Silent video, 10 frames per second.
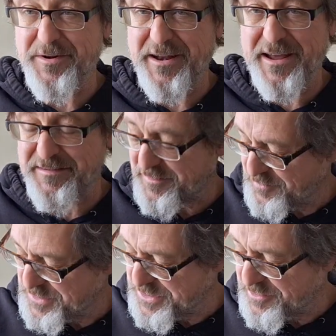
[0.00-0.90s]
It has a
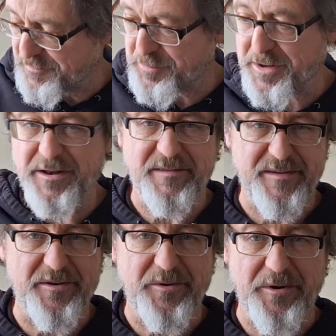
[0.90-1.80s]
switch here to put it in
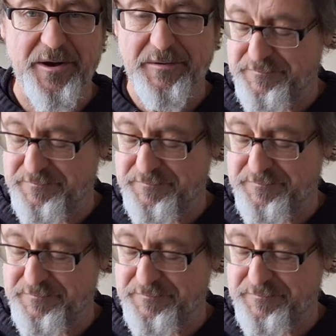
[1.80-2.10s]
single coil.